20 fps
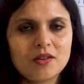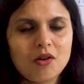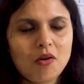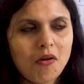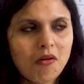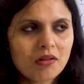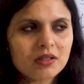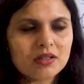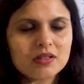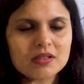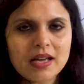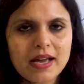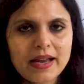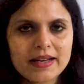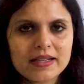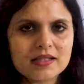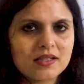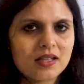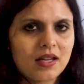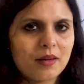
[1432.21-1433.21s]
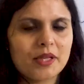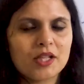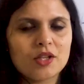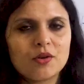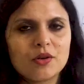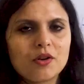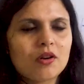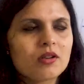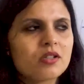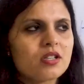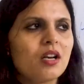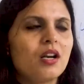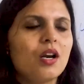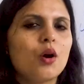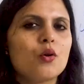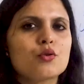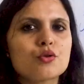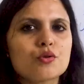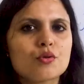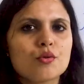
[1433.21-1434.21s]
all the sides. I mean, you're not
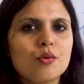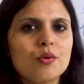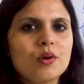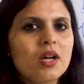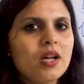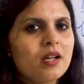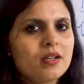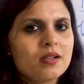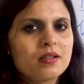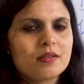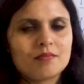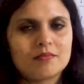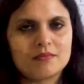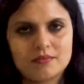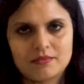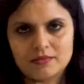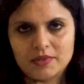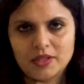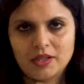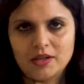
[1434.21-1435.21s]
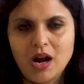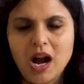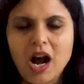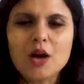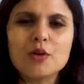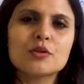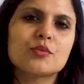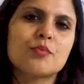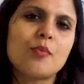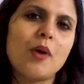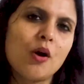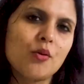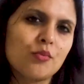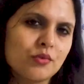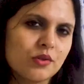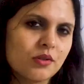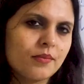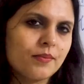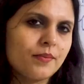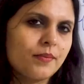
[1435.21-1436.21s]
allowed to go,
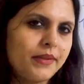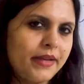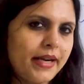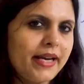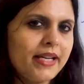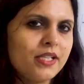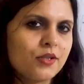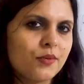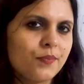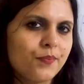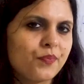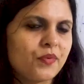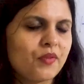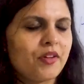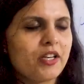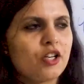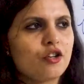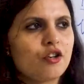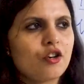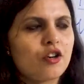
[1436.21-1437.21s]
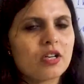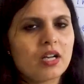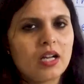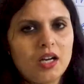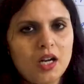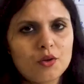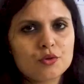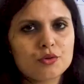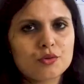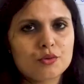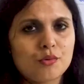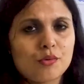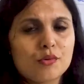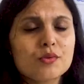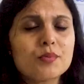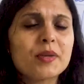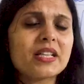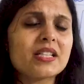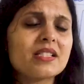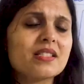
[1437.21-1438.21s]
housebound, right? When you're not allowed to go
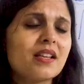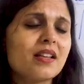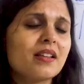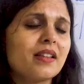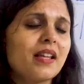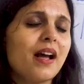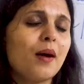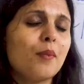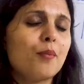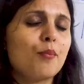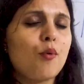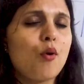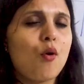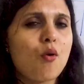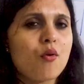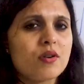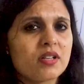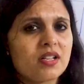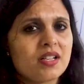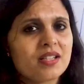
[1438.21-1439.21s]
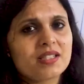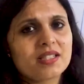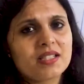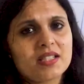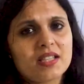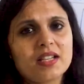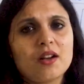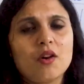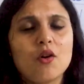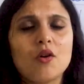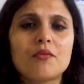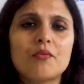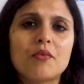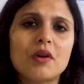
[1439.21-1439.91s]
because they are bored. They're sitting on